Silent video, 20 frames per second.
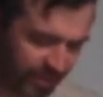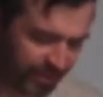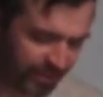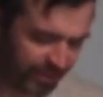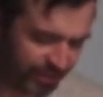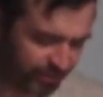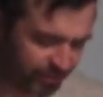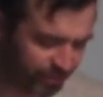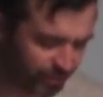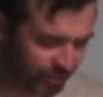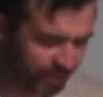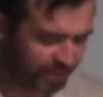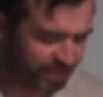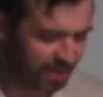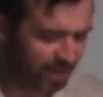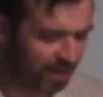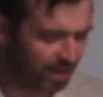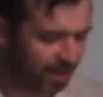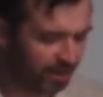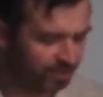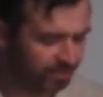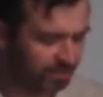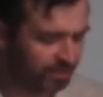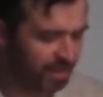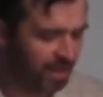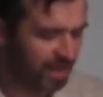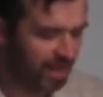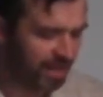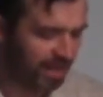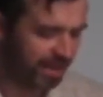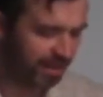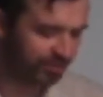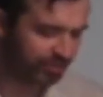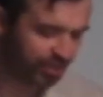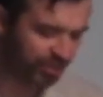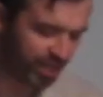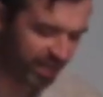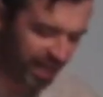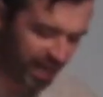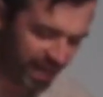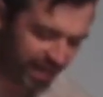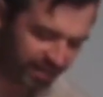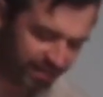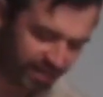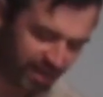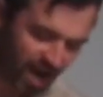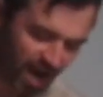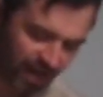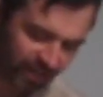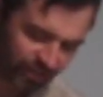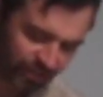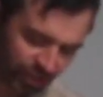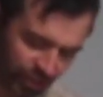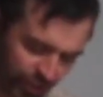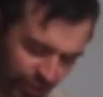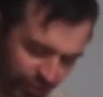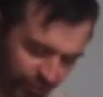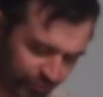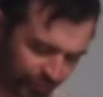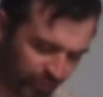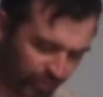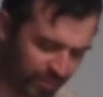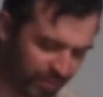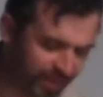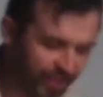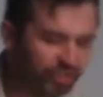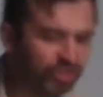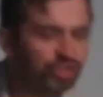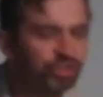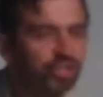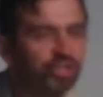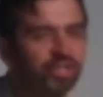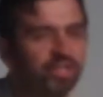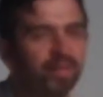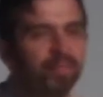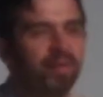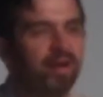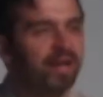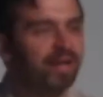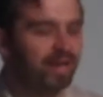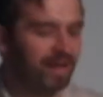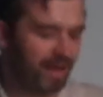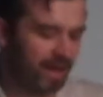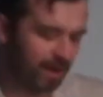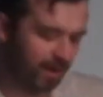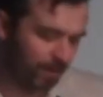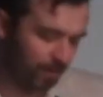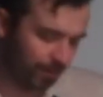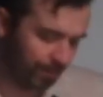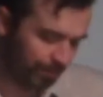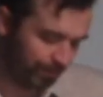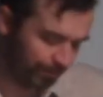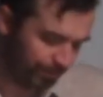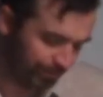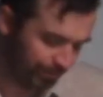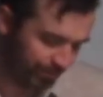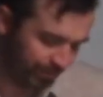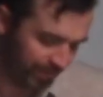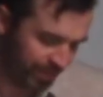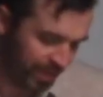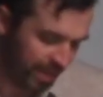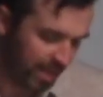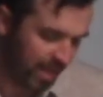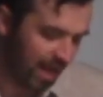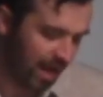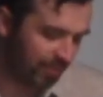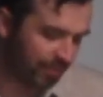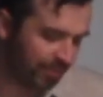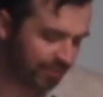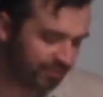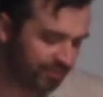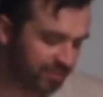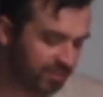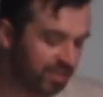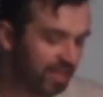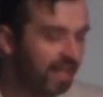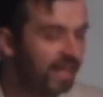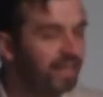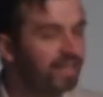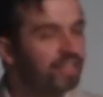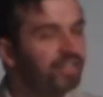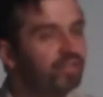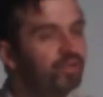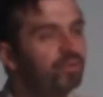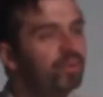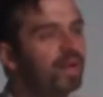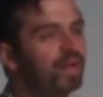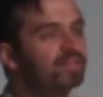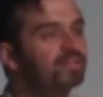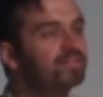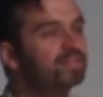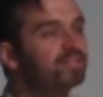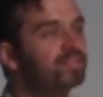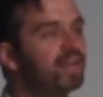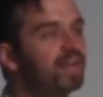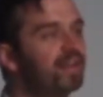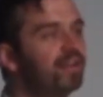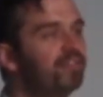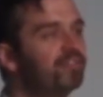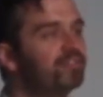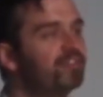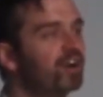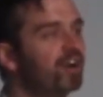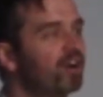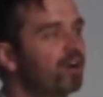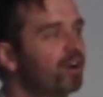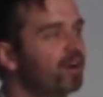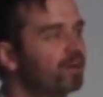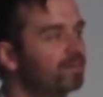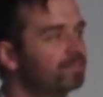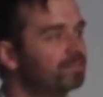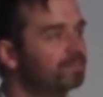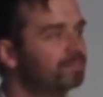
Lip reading: these 3 times. If she had not turned from me, surely by now I would have slain you and saved her.